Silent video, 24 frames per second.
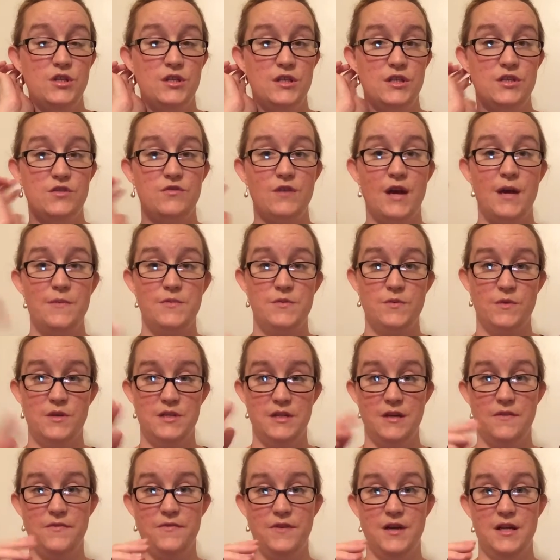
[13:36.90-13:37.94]
the stripes were
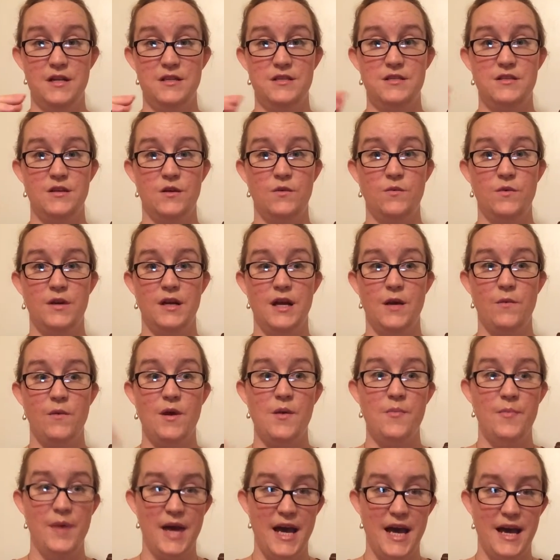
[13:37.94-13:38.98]
different. So when I
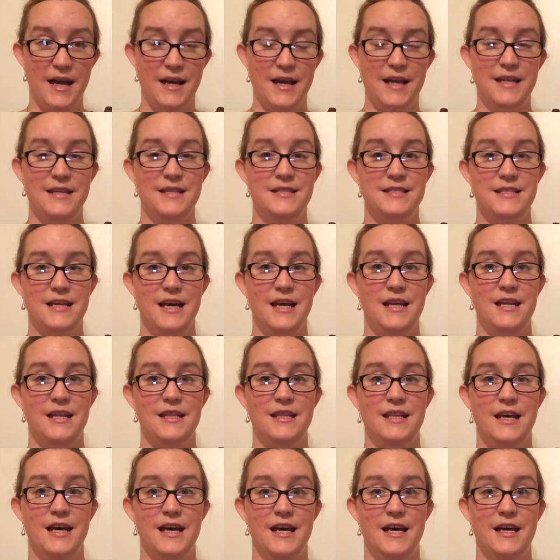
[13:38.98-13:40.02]
went back, I decided
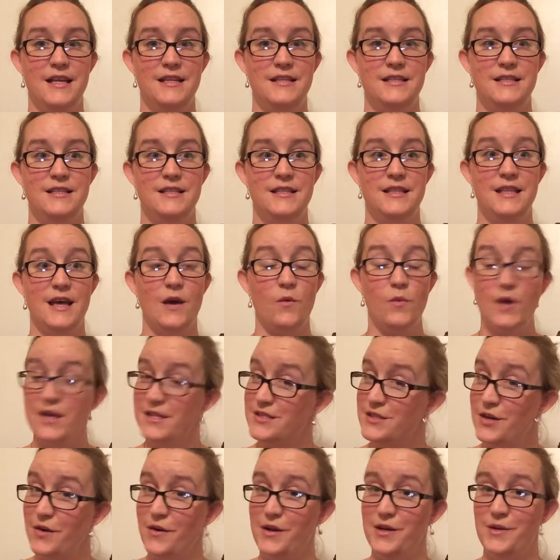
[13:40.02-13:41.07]
that that
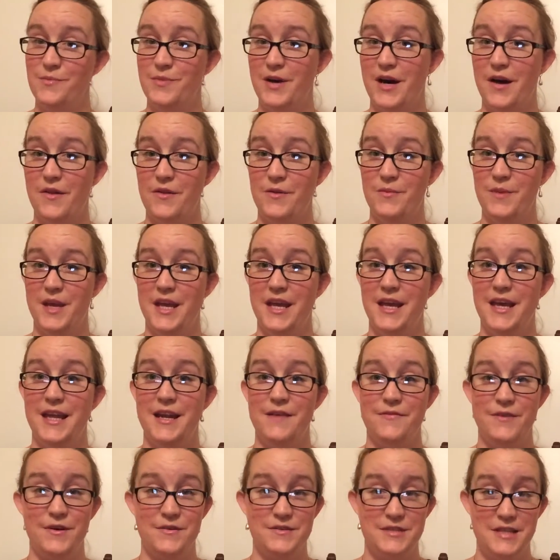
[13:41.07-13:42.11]
was going to bother me, and
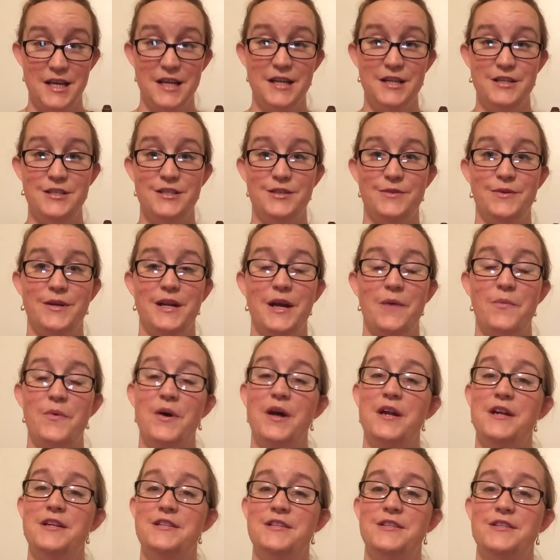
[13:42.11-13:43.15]
if I was going to do it, I
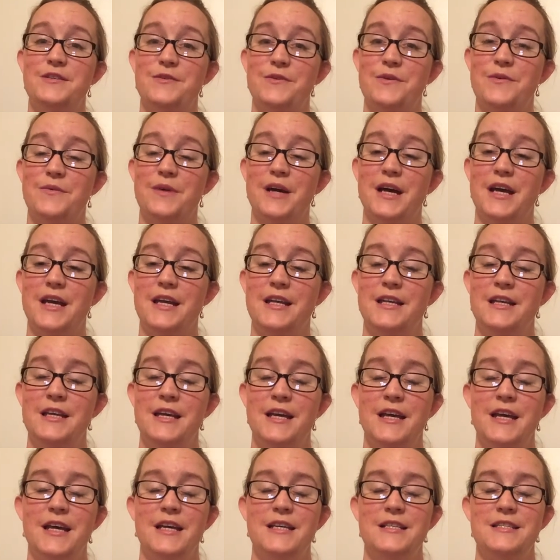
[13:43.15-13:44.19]
wanted to do it right.
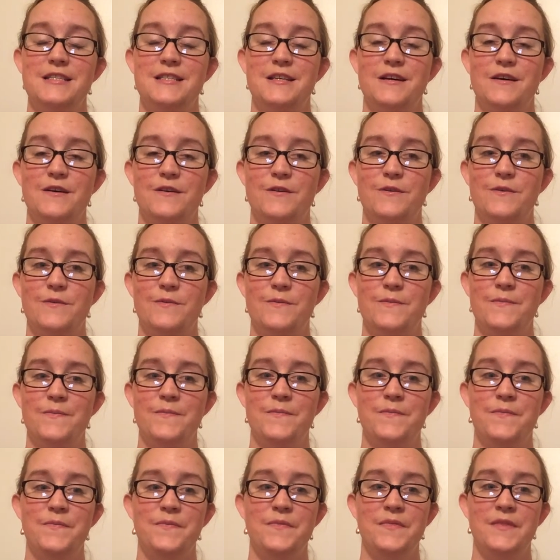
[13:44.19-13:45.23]
So
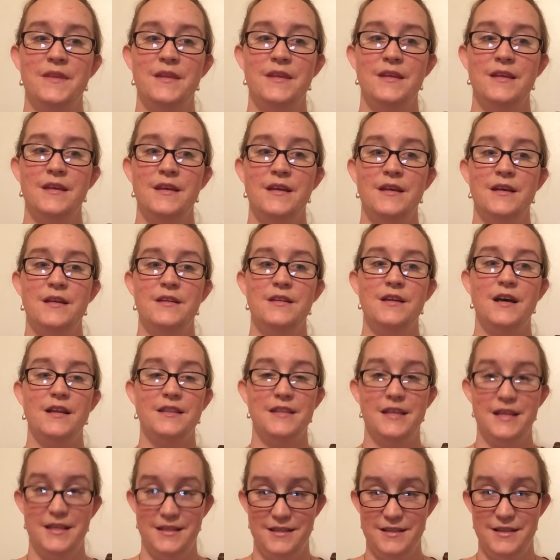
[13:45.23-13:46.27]
not
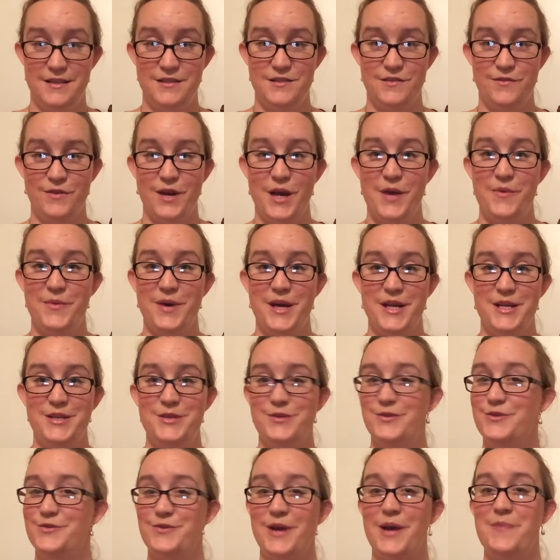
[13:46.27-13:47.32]
that there's a right way to
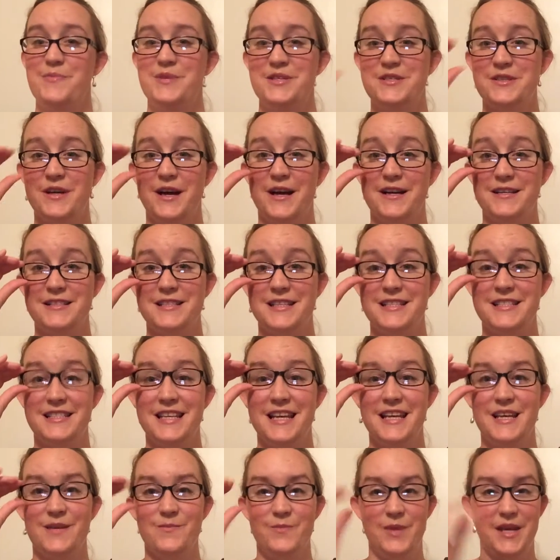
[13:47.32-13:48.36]
do stripy socks, because
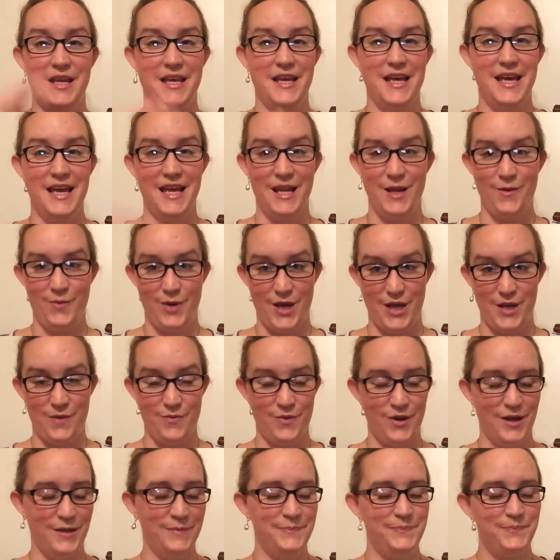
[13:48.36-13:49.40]
they can be any way you
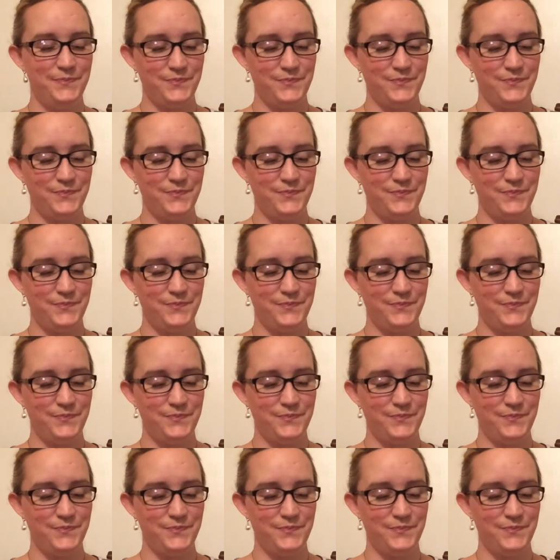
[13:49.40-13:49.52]
want.